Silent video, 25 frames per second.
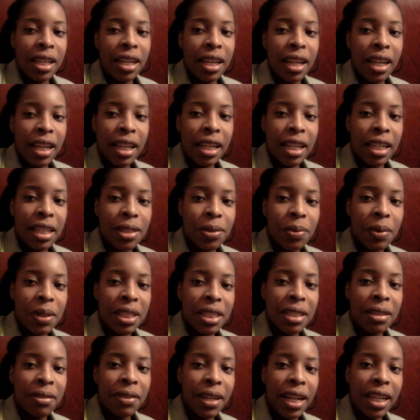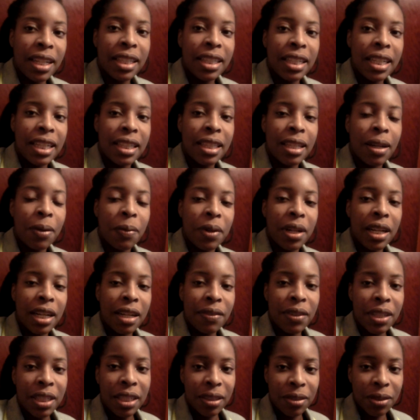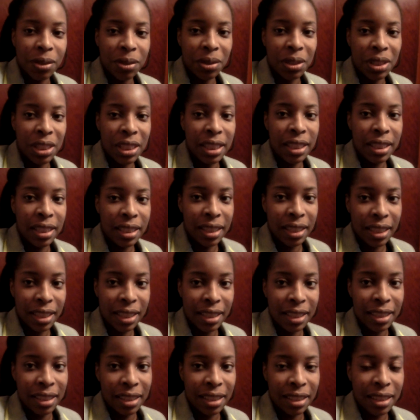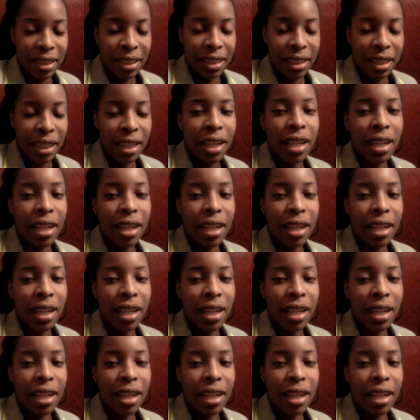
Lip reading: And I just want to validate that whatever your routine is,